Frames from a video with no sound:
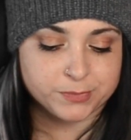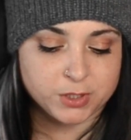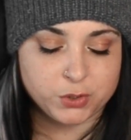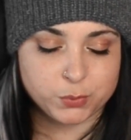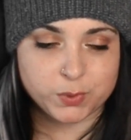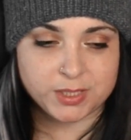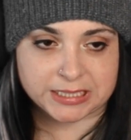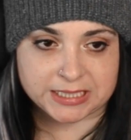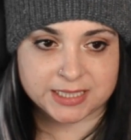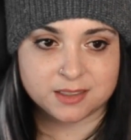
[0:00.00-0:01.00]
you
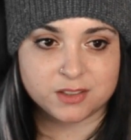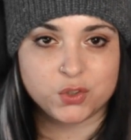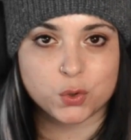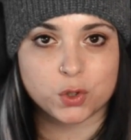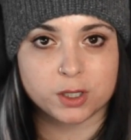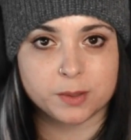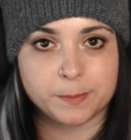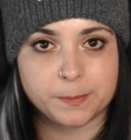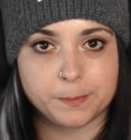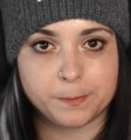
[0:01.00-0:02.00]
need your
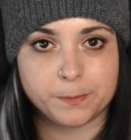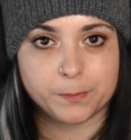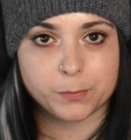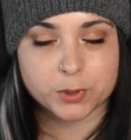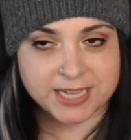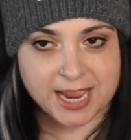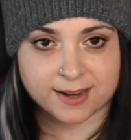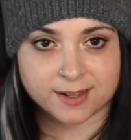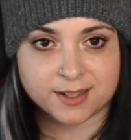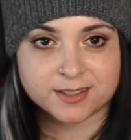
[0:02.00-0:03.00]

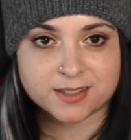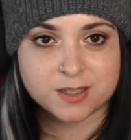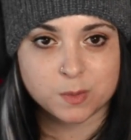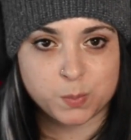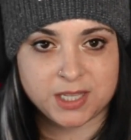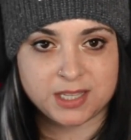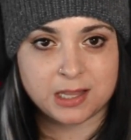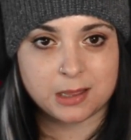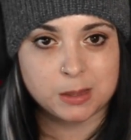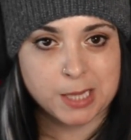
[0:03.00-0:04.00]
protagonist to be
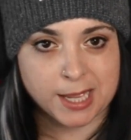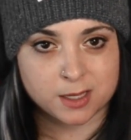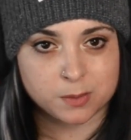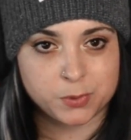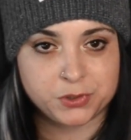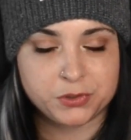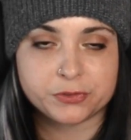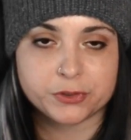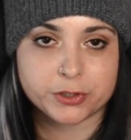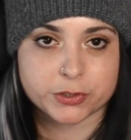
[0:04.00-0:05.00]
likable
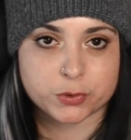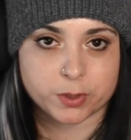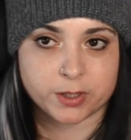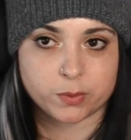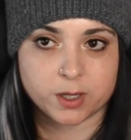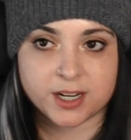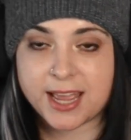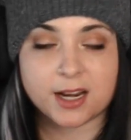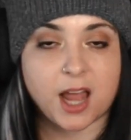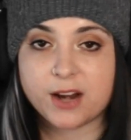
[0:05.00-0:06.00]
for your story to work.
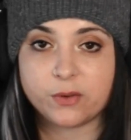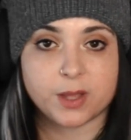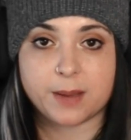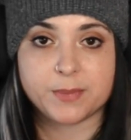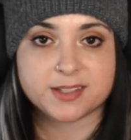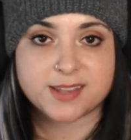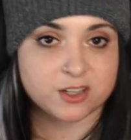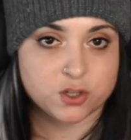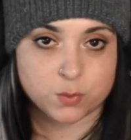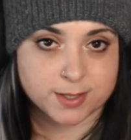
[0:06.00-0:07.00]
And I'm not
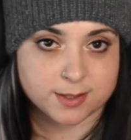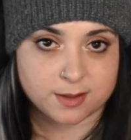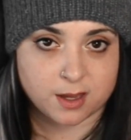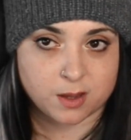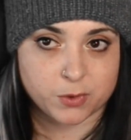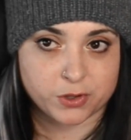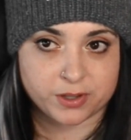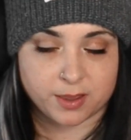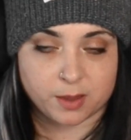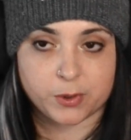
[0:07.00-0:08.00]
saying she wasn't likable
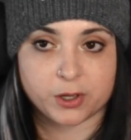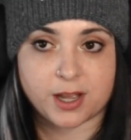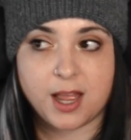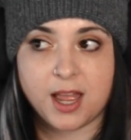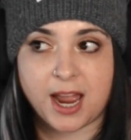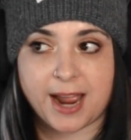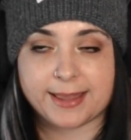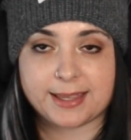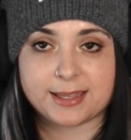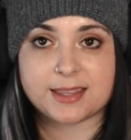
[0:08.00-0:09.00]
in the book. I
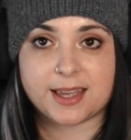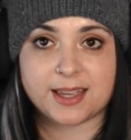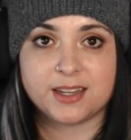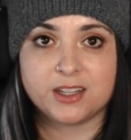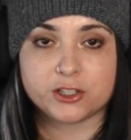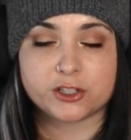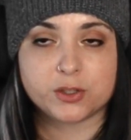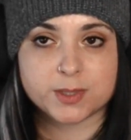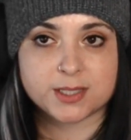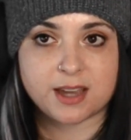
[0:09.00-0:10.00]
think that she
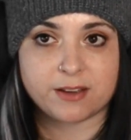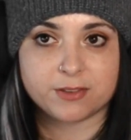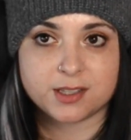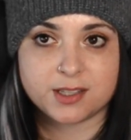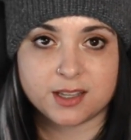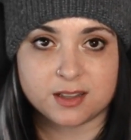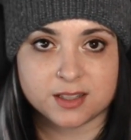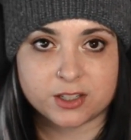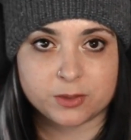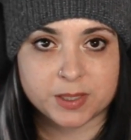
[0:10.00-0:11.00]
was definitely a
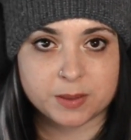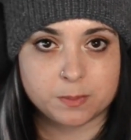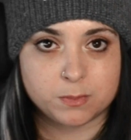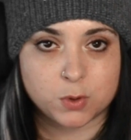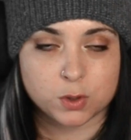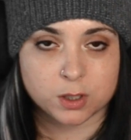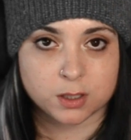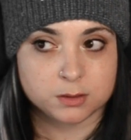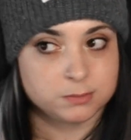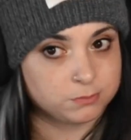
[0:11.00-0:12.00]
little bit
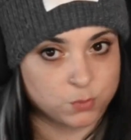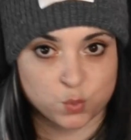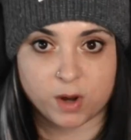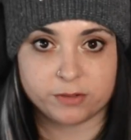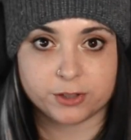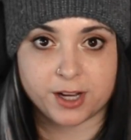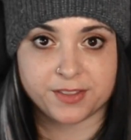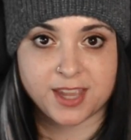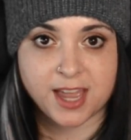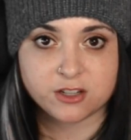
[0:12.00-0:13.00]
more rough
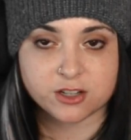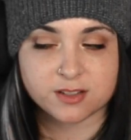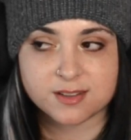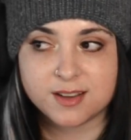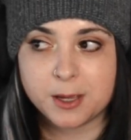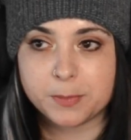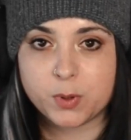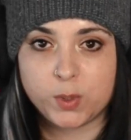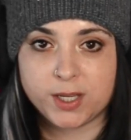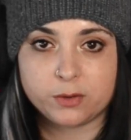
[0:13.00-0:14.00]
around the edges.
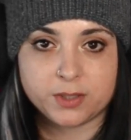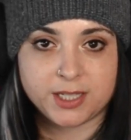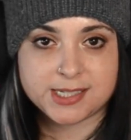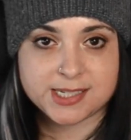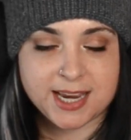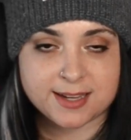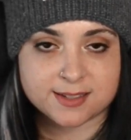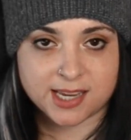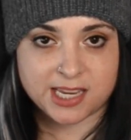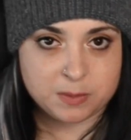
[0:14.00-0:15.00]
But we don't need to take
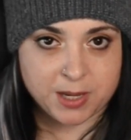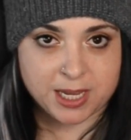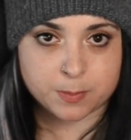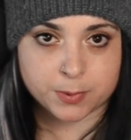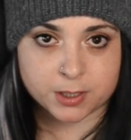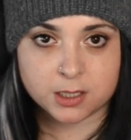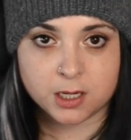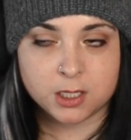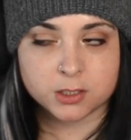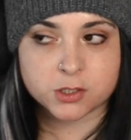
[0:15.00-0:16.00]
sandpaper
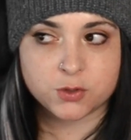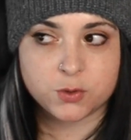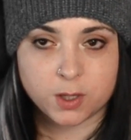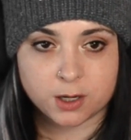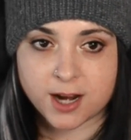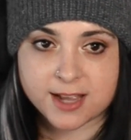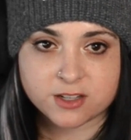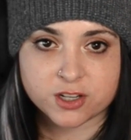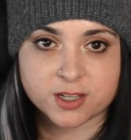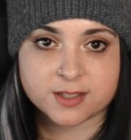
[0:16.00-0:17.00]
to her
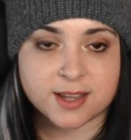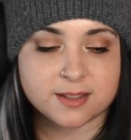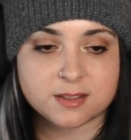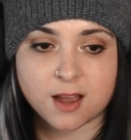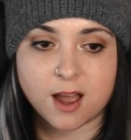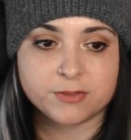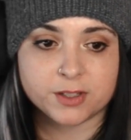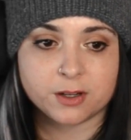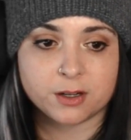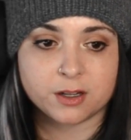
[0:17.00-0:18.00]
edges and
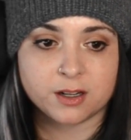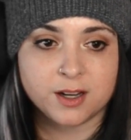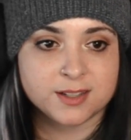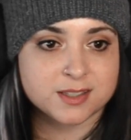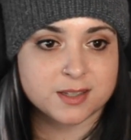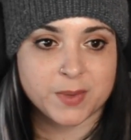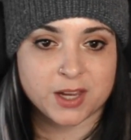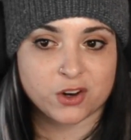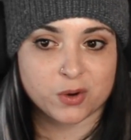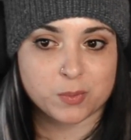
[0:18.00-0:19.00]
soften her to
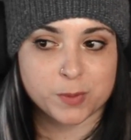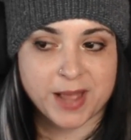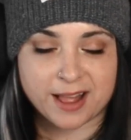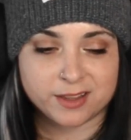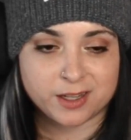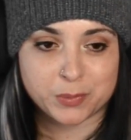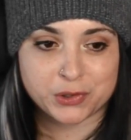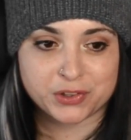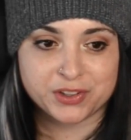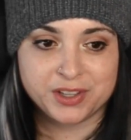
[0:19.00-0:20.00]
make her more
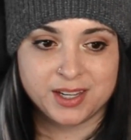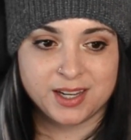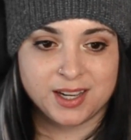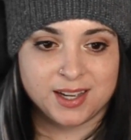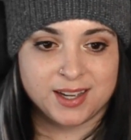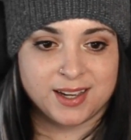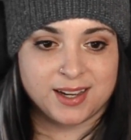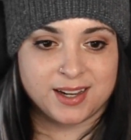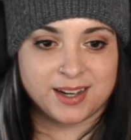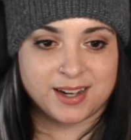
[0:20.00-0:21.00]
palatable.
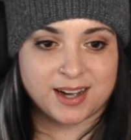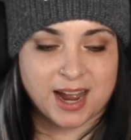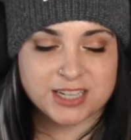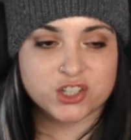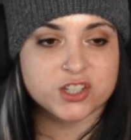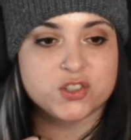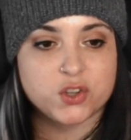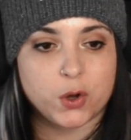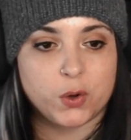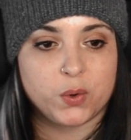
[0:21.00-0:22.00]
I just
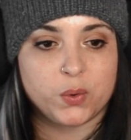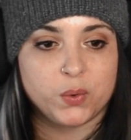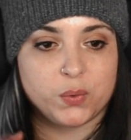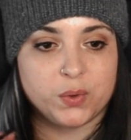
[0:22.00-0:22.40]
don't